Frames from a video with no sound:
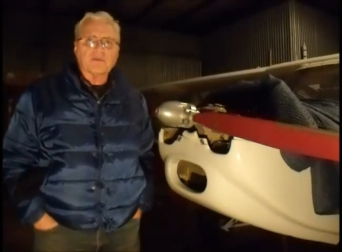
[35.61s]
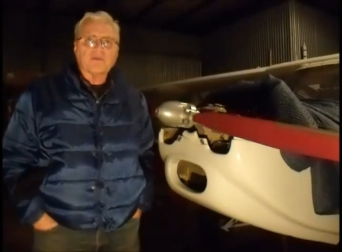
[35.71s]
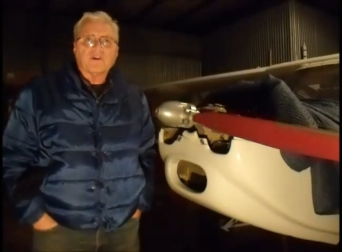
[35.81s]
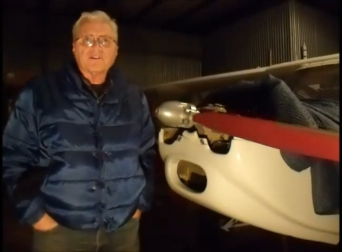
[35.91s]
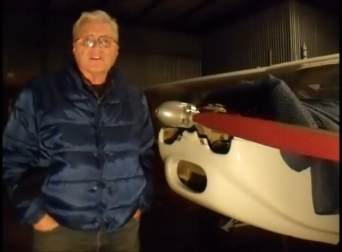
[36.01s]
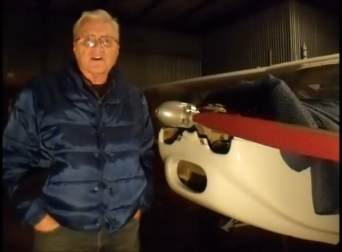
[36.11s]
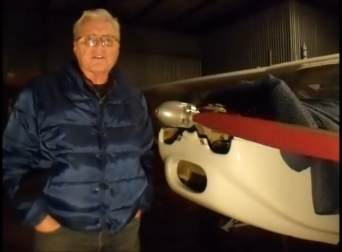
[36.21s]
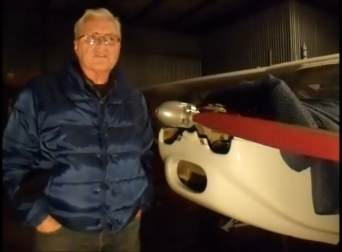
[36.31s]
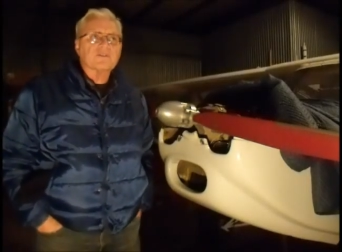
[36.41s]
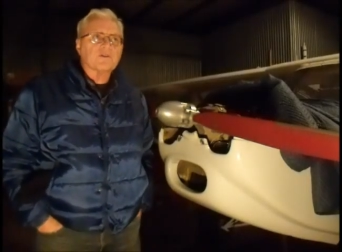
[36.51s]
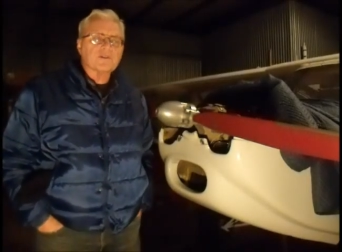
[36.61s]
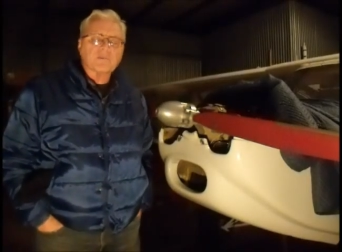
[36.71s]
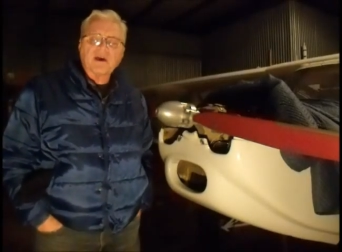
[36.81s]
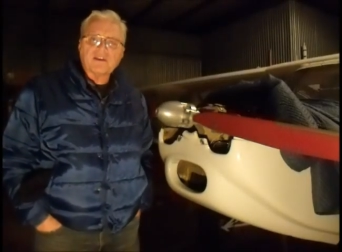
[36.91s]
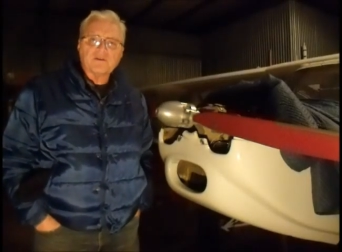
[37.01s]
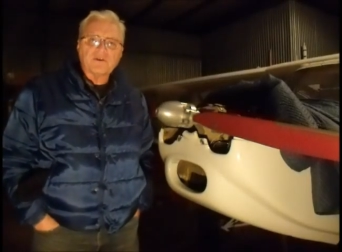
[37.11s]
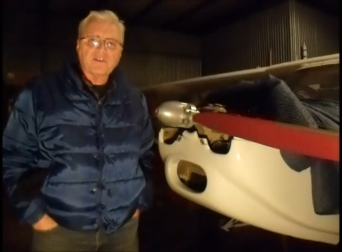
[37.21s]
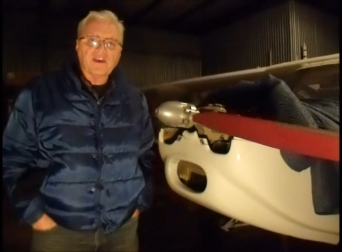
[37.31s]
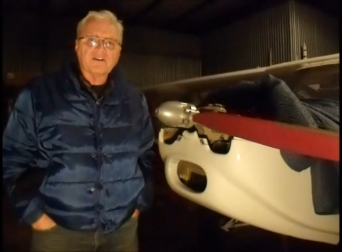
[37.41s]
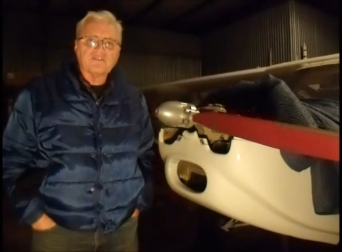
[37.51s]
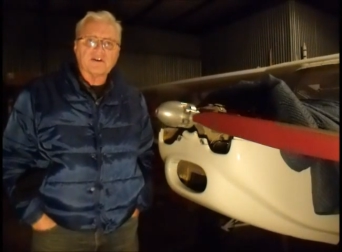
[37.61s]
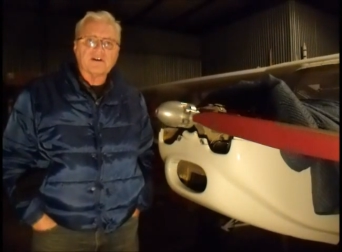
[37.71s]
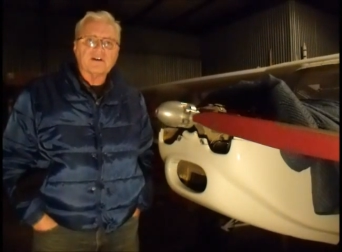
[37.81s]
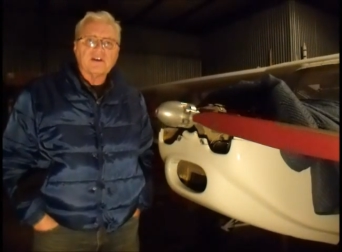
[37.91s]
the ones I've corresponded with have a